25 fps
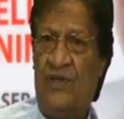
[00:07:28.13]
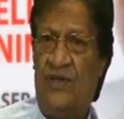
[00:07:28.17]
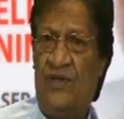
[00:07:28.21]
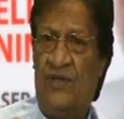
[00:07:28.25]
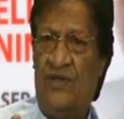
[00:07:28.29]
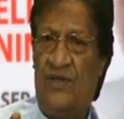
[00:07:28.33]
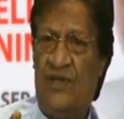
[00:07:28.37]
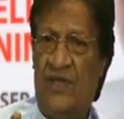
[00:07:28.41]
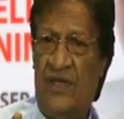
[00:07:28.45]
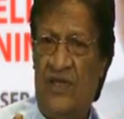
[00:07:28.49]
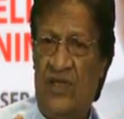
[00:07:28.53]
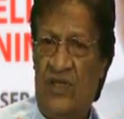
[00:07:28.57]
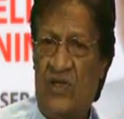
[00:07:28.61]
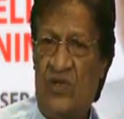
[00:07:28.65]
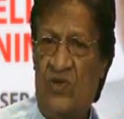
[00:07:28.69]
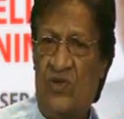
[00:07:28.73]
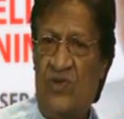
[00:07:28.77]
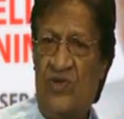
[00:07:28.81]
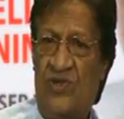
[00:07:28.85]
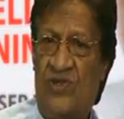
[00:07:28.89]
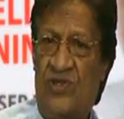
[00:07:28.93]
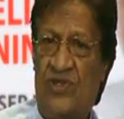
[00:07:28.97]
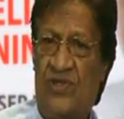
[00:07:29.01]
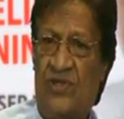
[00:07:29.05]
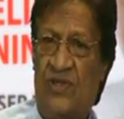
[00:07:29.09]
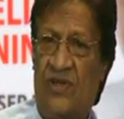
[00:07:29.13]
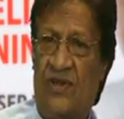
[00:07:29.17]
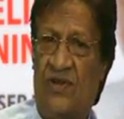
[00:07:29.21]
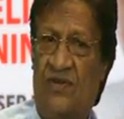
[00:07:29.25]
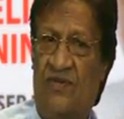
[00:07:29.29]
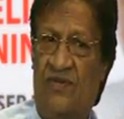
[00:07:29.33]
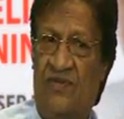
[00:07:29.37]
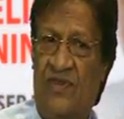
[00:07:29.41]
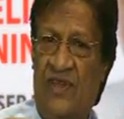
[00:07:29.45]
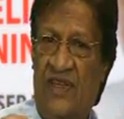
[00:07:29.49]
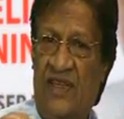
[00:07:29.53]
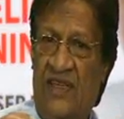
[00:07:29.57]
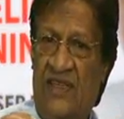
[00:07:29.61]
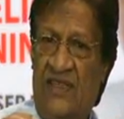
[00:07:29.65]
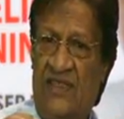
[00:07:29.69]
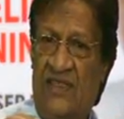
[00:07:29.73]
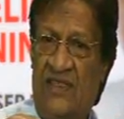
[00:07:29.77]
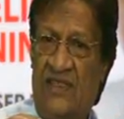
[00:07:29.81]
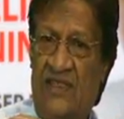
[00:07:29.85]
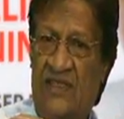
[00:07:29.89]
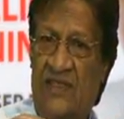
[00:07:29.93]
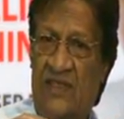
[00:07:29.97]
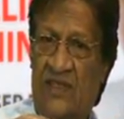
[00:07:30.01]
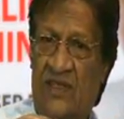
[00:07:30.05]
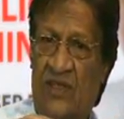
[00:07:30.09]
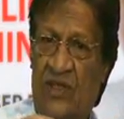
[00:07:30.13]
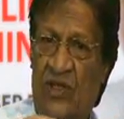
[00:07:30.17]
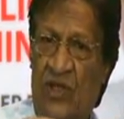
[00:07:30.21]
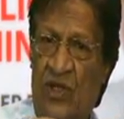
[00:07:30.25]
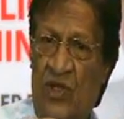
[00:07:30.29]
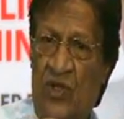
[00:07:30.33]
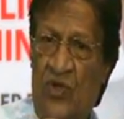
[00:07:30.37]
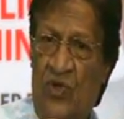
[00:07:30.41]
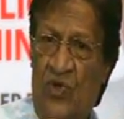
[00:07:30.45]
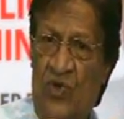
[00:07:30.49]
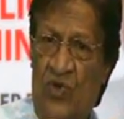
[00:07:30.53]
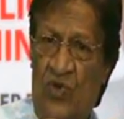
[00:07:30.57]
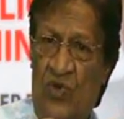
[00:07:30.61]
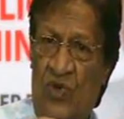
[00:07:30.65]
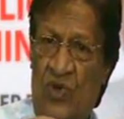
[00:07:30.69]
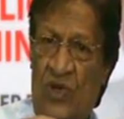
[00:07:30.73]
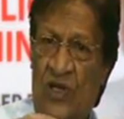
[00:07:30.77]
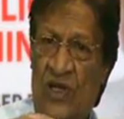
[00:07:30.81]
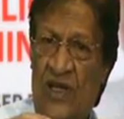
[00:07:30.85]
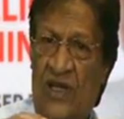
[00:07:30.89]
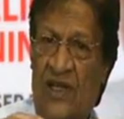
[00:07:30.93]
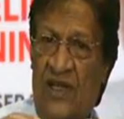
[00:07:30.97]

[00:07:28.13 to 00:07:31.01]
the use of these new